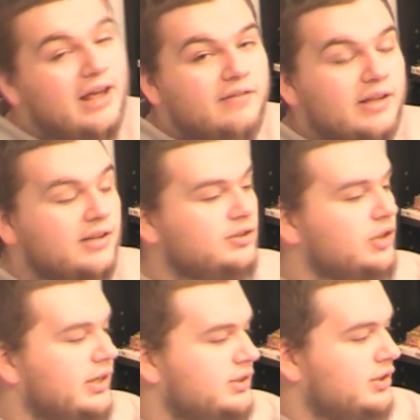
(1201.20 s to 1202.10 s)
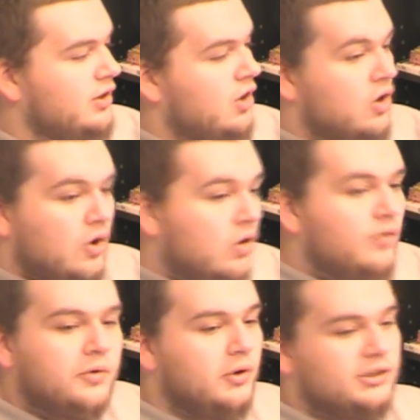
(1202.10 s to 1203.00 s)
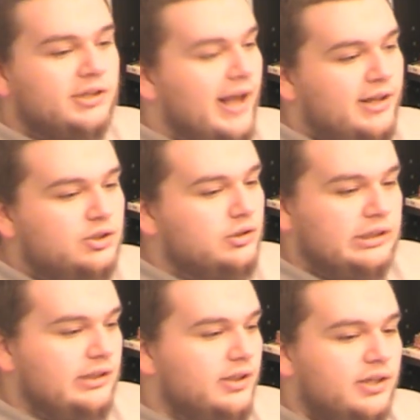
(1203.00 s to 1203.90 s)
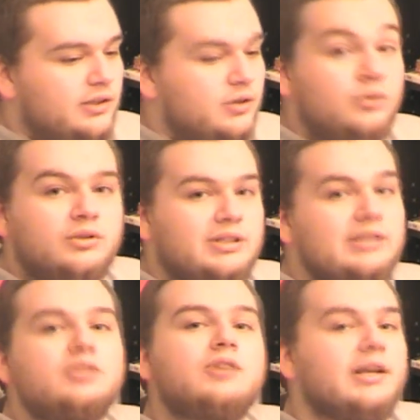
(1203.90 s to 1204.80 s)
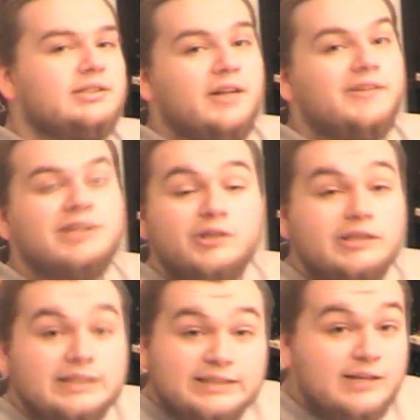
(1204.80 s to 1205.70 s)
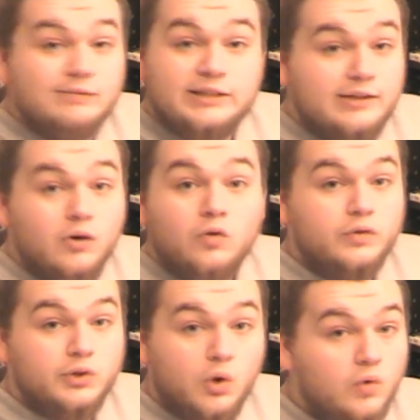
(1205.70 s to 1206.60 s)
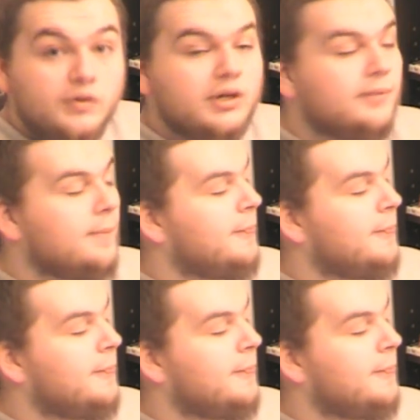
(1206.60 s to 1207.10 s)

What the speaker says: gotta have that interest. But of course, naturally, you're gonna lose interest after doing the same thing over and over.